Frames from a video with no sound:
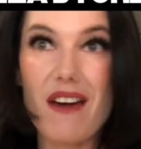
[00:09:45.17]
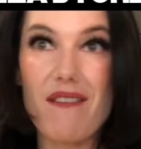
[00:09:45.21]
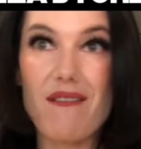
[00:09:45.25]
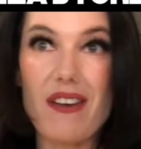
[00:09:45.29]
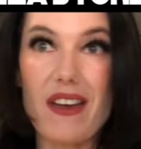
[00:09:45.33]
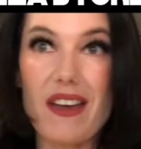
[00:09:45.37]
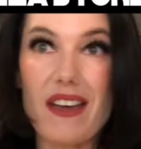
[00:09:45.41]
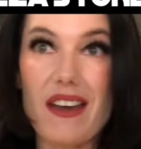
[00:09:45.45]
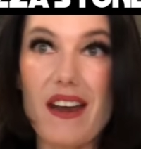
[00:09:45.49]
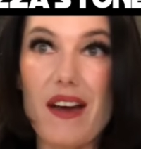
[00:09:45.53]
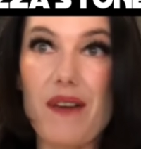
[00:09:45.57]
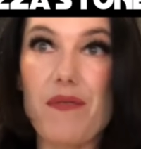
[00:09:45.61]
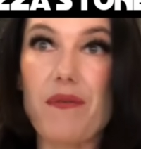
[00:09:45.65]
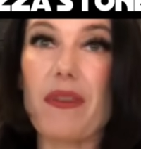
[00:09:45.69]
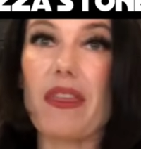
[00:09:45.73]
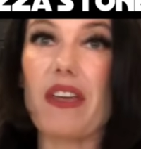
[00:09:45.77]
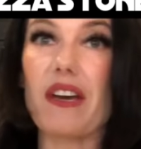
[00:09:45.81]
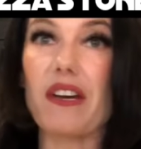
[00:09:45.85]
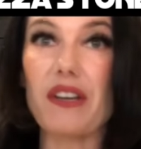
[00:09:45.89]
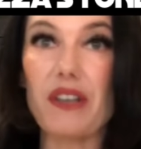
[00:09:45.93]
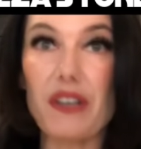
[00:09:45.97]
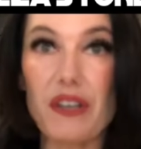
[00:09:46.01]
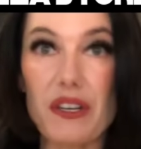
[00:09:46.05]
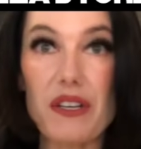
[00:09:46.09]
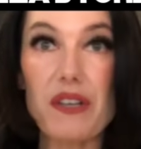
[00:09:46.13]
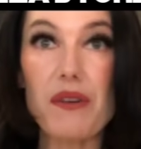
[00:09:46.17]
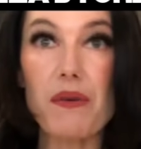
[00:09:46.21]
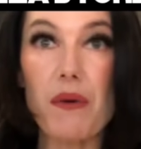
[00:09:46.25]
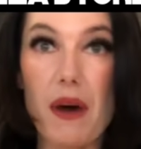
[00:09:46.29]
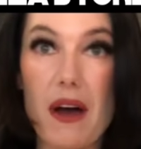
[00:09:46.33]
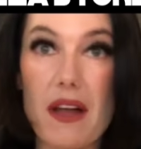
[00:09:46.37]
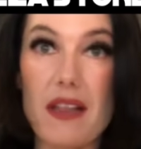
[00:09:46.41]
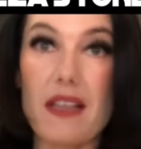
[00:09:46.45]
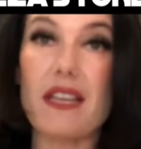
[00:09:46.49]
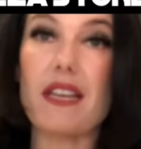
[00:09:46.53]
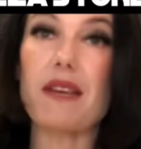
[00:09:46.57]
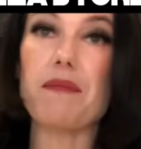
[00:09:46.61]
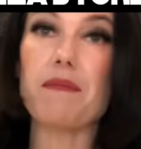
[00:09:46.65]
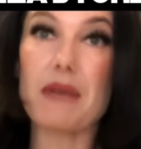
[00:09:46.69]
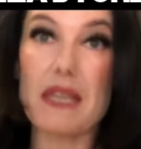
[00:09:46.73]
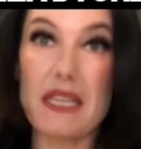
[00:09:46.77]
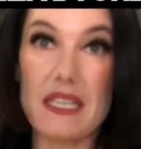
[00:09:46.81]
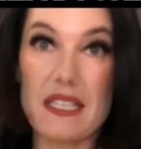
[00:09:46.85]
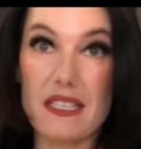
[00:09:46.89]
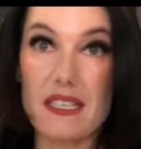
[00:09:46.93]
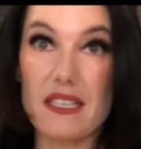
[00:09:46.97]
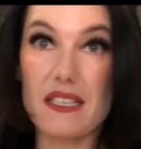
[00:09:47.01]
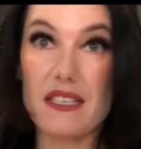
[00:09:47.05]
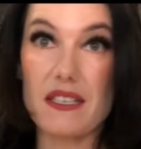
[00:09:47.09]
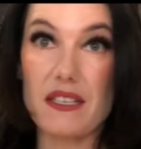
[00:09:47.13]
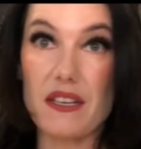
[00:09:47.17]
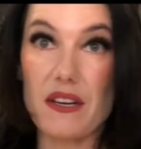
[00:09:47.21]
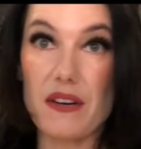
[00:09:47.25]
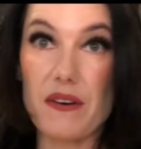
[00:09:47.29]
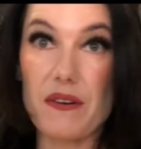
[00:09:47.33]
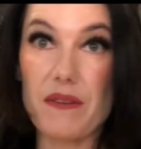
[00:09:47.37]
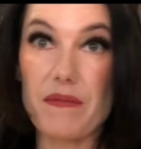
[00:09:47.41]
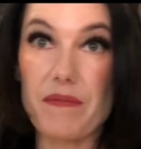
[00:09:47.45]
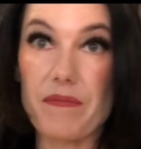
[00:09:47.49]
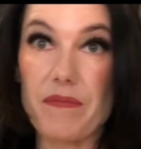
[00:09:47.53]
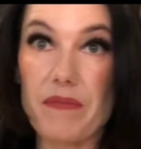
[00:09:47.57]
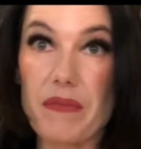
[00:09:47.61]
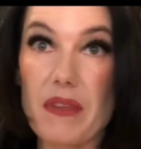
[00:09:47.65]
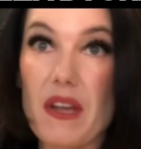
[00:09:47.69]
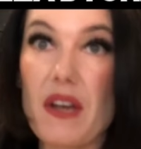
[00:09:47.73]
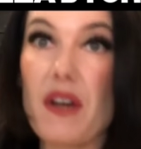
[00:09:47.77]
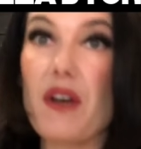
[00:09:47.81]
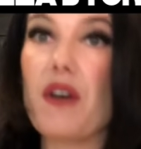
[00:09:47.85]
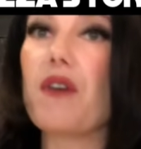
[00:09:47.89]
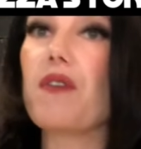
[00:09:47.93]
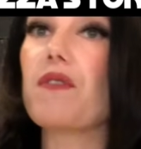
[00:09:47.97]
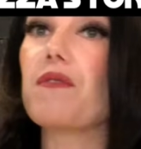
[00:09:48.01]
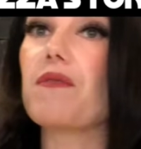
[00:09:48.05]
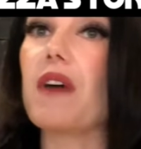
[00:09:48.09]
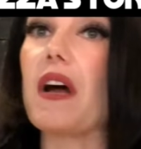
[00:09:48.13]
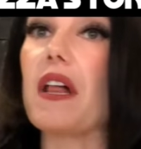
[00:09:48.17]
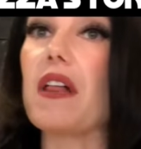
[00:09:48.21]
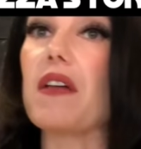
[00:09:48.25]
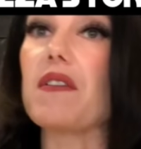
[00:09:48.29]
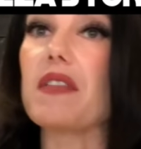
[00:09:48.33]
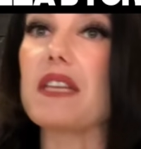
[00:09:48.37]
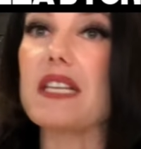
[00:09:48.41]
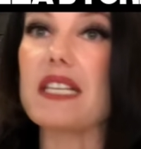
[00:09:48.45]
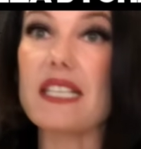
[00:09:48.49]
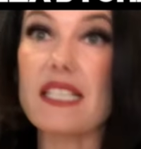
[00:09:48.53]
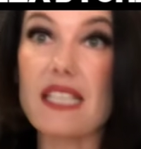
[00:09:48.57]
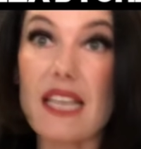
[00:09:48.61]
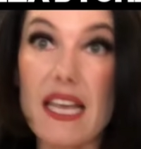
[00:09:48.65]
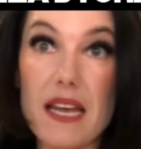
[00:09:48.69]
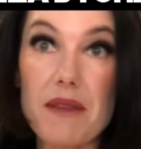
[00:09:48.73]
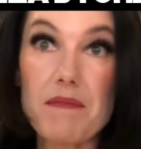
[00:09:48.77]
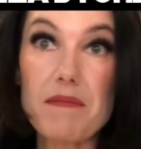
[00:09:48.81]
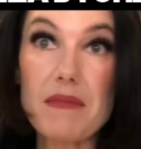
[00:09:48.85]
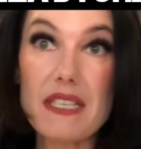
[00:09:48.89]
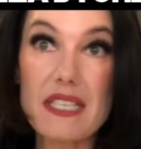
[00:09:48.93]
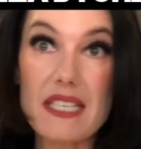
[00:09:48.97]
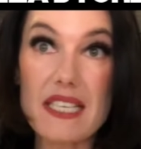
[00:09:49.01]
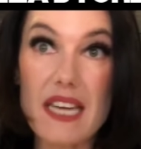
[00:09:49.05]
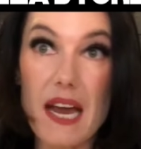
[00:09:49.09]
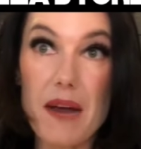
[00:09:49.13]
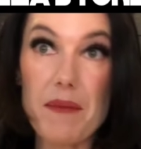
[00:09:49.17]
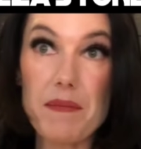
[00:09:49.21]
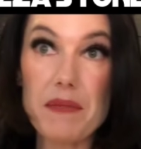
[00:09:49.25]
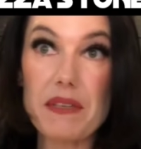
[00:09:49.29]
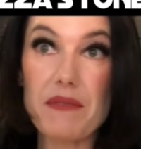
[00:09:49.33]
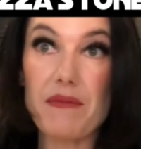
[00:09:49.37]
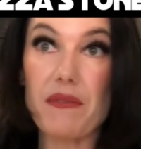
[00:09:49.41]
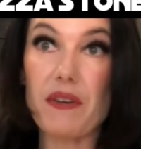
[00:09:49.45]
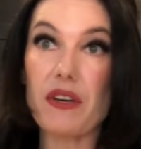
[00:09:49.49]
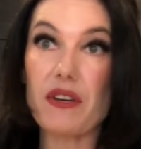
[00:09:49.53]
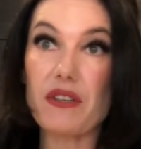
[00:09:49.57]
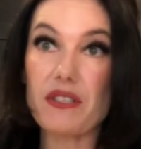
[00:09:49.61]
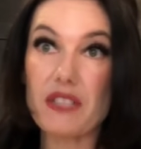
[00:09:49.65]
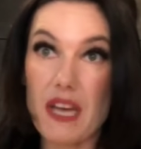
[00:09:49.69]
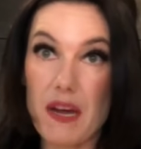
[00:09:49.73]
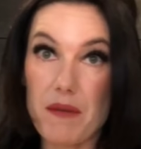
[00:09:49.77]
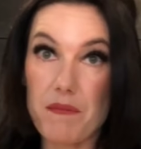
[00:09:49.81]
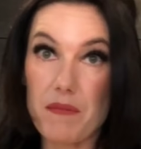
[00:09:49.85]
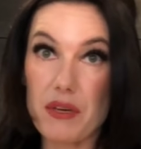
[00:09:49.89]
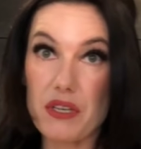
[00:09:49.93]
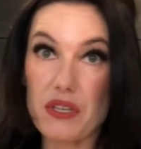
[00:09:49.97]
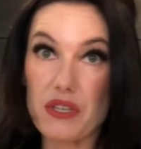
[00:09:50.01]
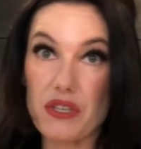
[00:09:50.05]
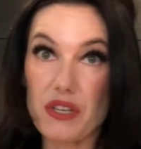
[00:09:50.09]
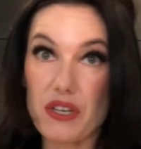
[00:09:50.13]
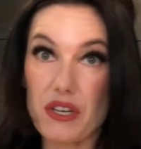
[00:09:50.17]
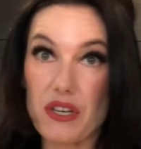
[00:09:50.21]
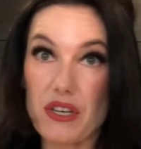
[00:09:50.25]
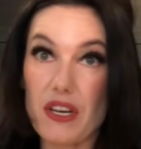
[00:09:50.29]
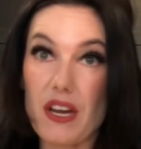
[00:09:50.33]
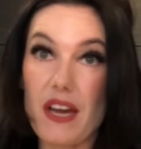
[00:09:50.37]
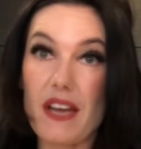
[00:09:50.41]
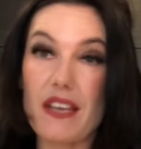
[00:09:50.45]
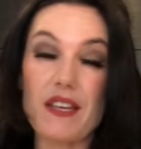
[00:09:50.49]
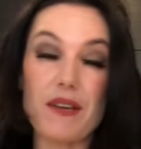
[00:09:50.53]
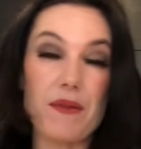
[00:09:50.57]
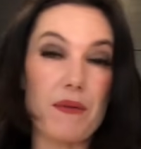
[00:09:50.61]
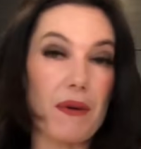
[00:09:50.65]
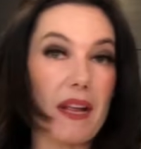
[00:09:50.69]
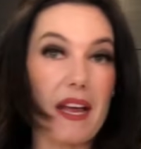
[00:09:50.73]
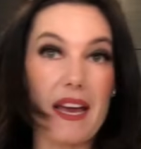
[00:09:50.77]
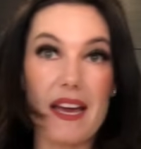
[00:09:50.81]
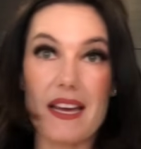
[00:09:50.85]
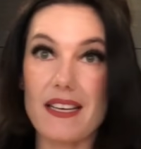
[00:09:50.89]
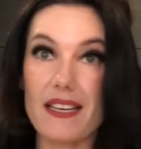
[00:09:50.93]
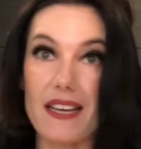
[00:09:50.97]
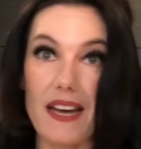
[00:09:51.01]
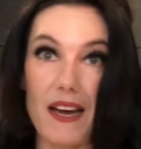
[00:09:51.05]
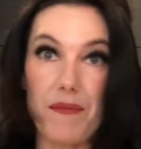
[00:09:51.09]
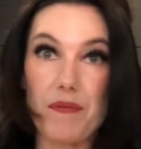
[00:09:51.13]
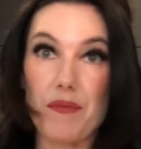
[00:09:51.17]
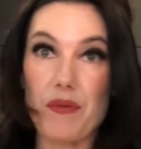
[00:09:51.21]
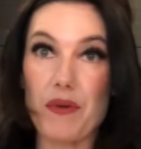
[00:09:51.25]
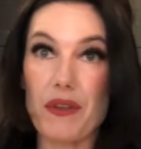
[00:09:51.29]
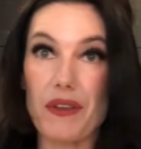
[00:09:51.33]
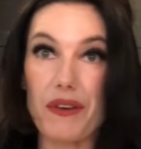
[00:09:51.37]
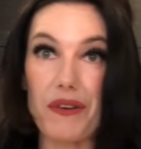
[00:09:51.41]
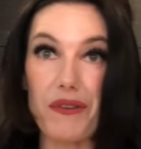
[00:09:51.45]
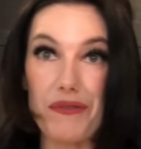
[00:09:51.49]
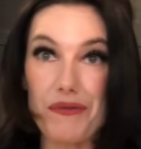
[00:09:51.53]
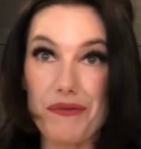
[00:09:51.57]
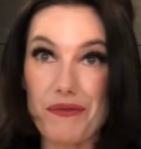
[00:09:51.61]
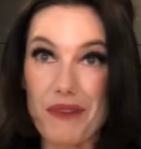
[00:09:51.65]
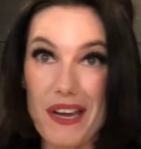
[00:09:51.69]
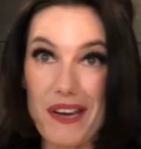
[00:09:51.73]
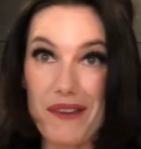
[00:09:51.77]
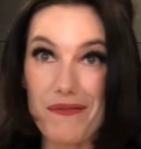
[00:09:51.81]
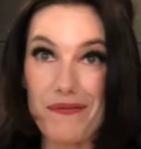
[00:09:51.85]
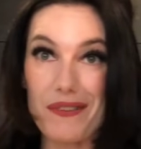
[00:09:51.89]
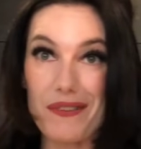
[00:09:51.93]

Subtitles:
oven with a good quality pizza stone. Follow the same steps for your temperature and you will end up with great